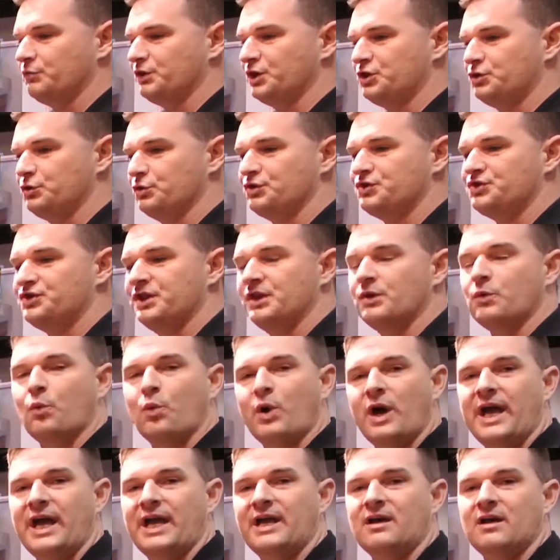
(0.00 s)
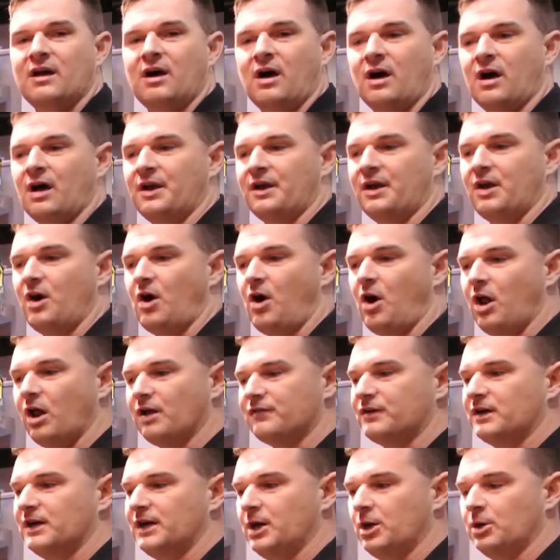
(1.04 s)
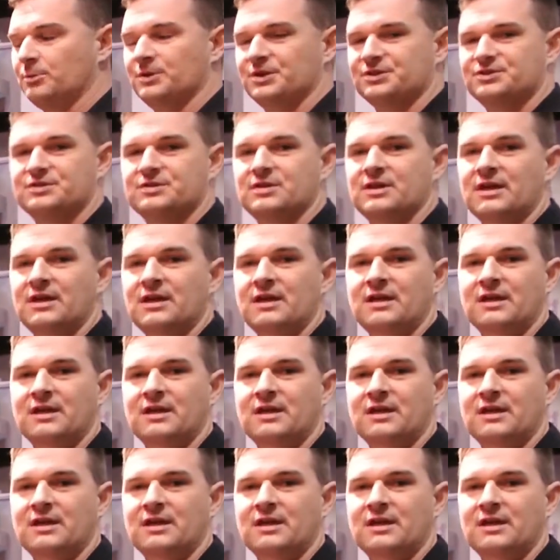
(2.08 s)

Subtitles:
reducing weight on all of our helmets.